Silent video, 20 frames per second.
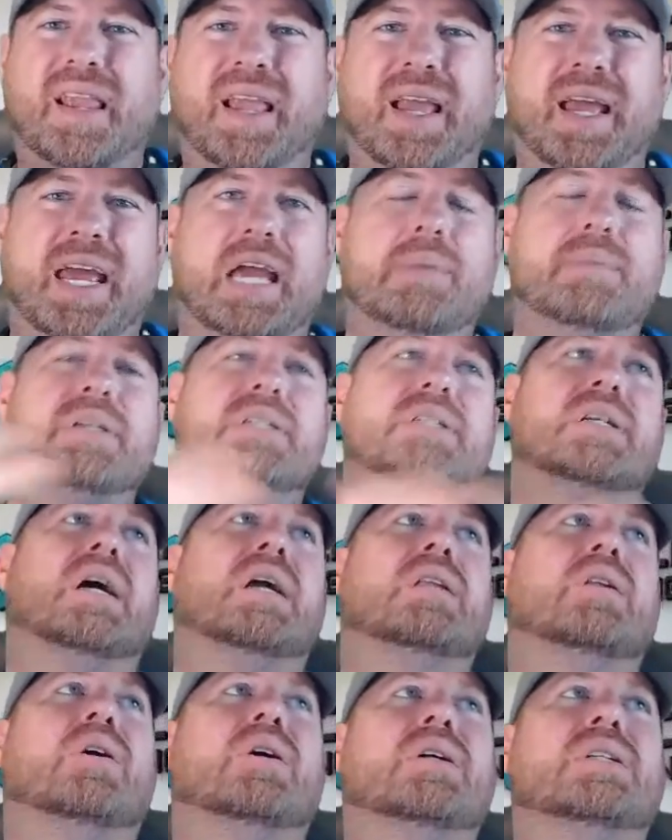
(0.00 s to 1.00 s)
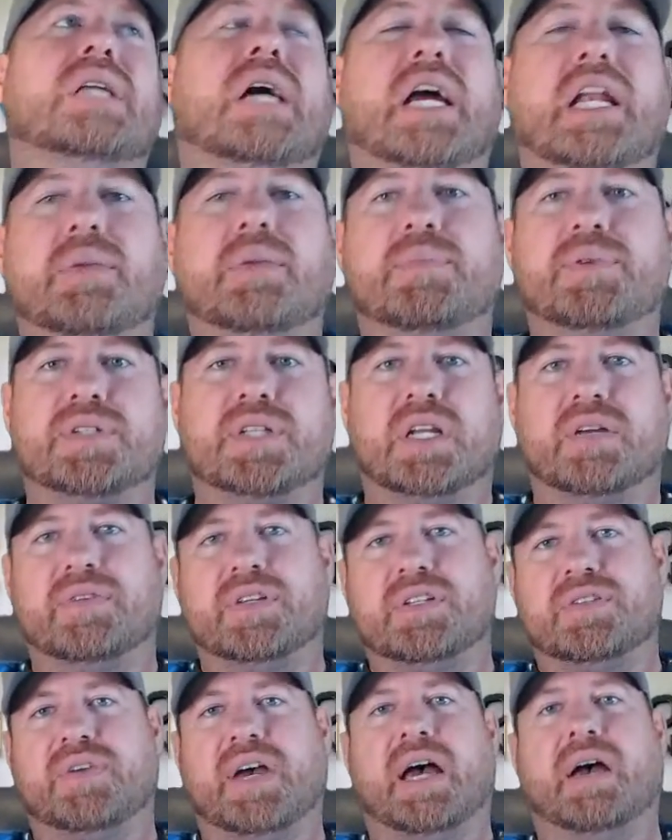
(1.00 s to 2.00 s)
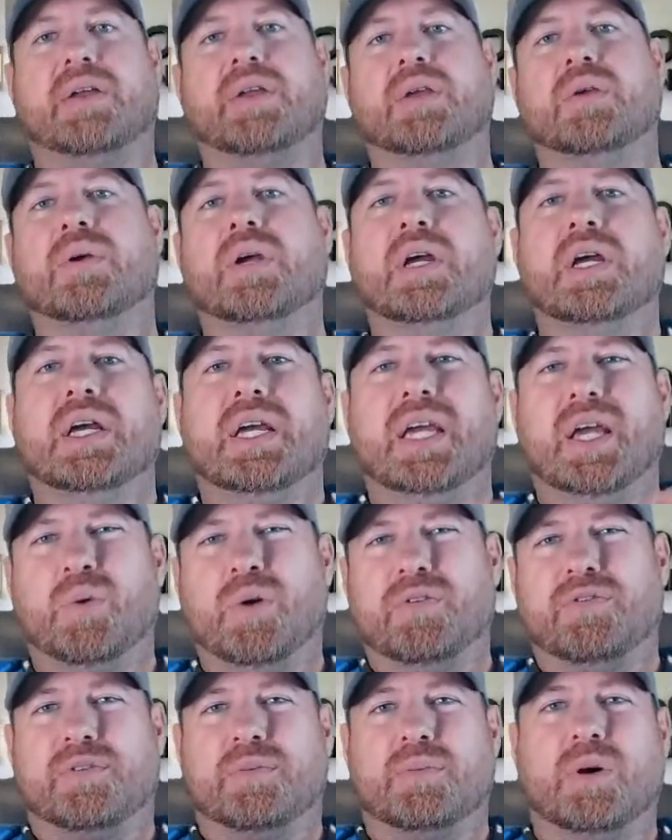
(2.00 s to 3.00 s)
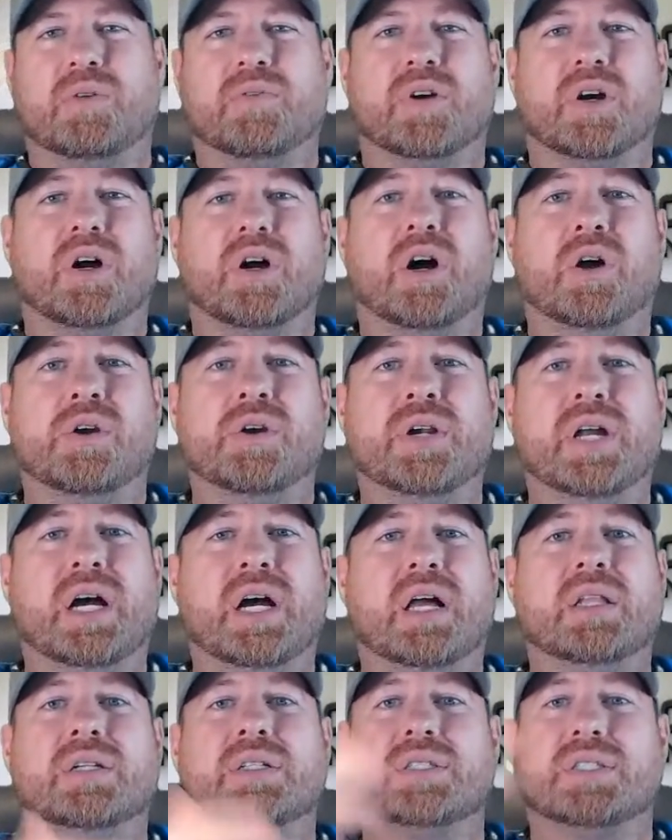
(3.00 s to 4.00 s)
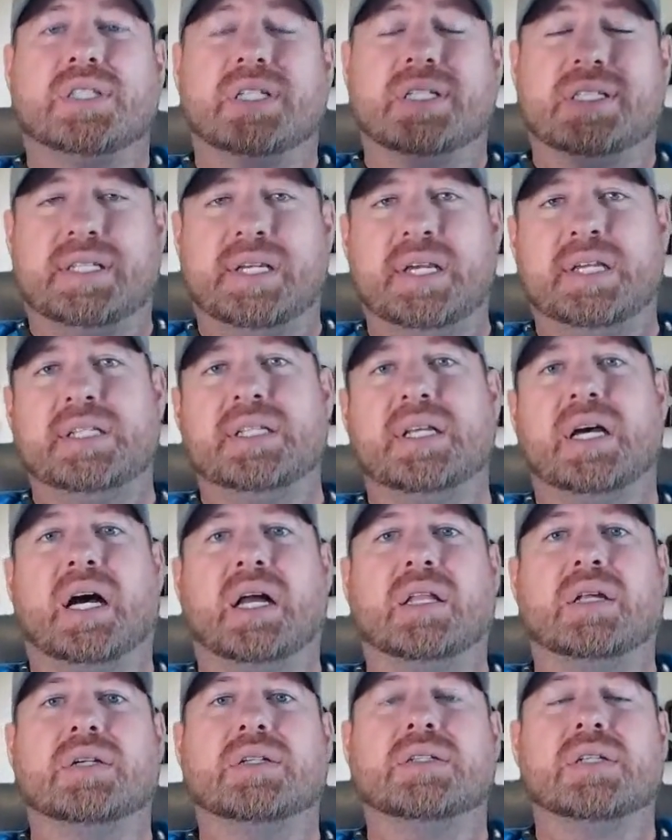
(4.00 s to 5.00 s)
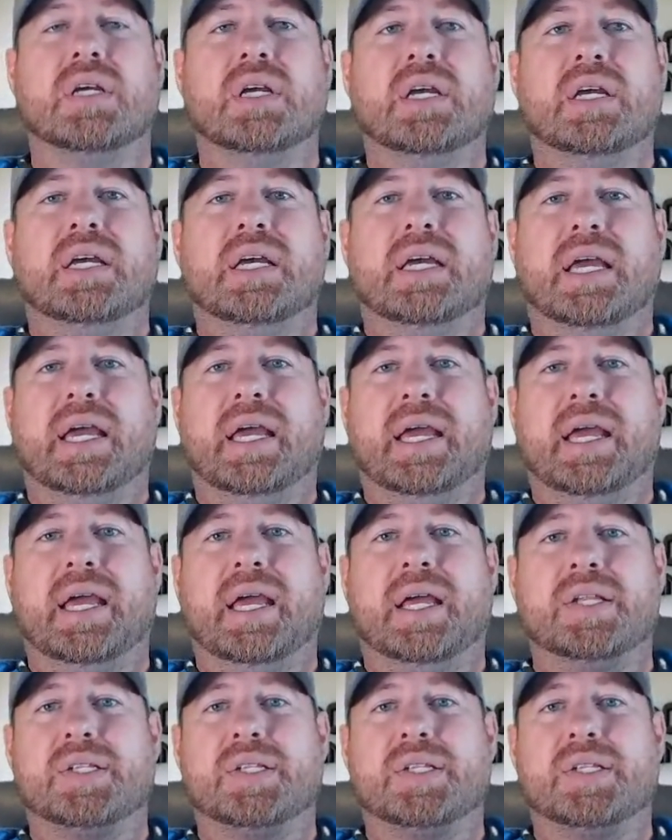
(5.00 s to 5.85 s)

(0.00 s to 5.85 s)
Amazon lost 90% of its value. It went from over $100 to $10, and